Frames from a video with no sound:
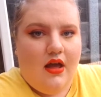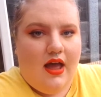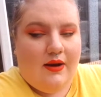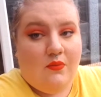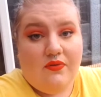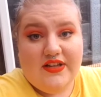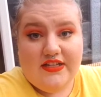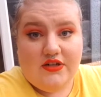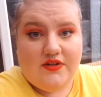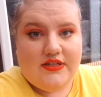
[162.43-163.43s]
And what
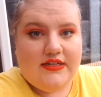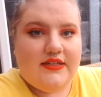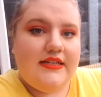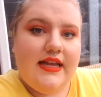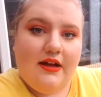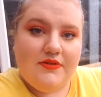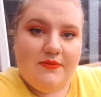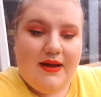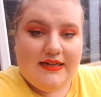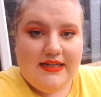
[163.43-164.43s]
this does is this helps
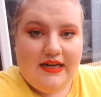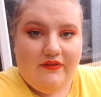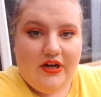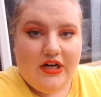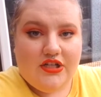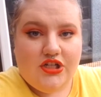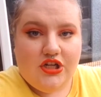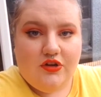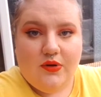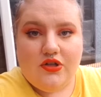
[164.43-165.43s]
the bacteria
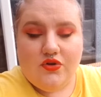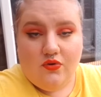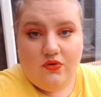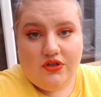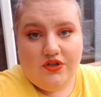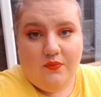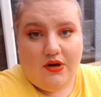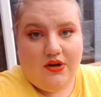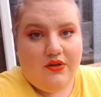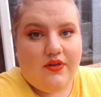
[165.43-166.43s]
to talk to
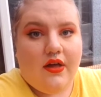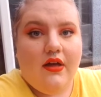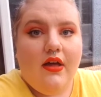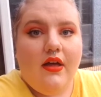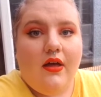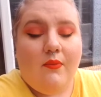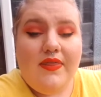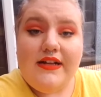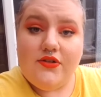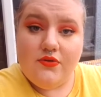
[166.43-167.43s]
one another. And when
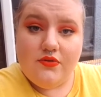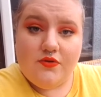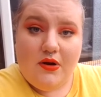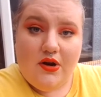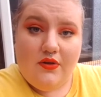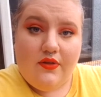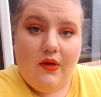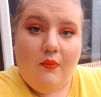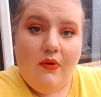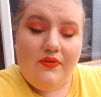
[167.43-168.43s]
they talk to one
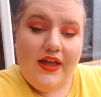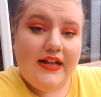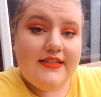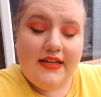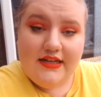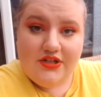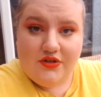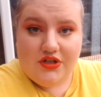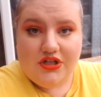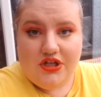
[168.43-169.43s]
another, what they can tell each
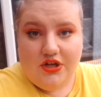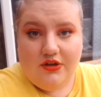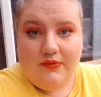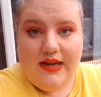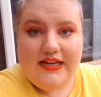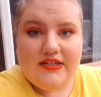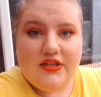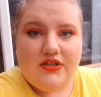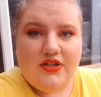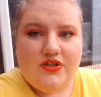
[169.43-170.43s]
other to do is
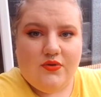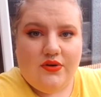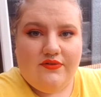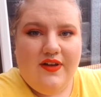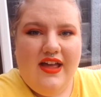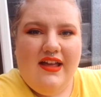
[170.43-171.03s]
to sort of